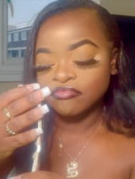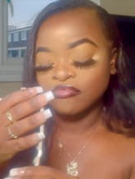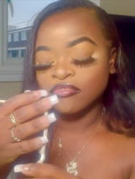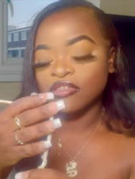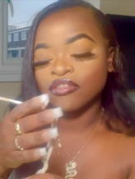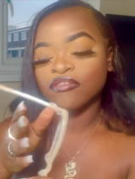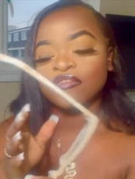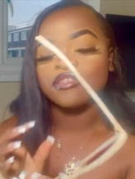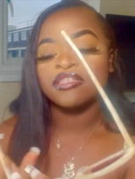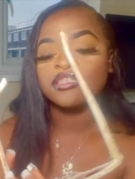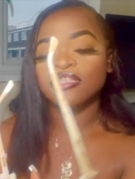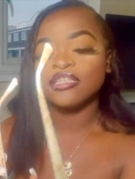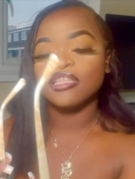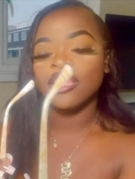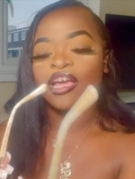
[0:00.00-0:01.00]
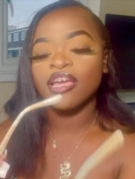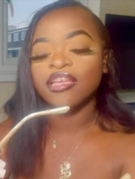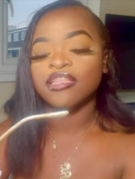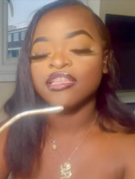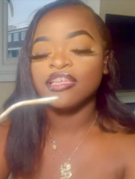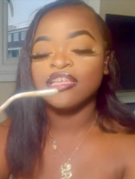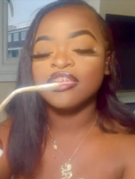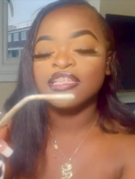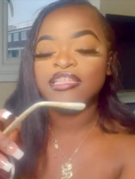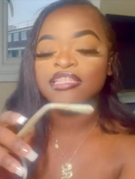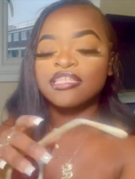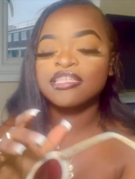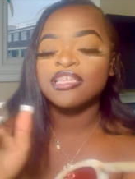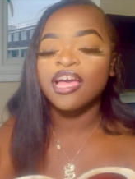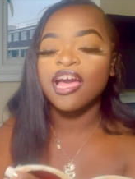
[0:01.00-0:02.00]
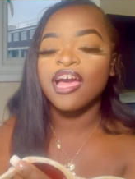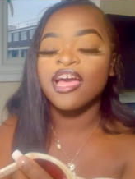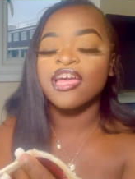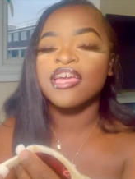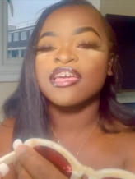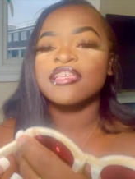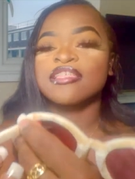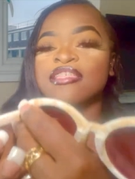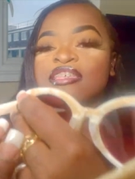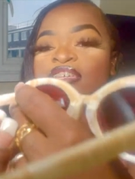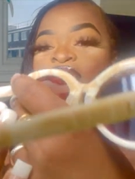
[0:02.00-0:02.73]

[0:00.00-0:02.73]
and obviously like the inside.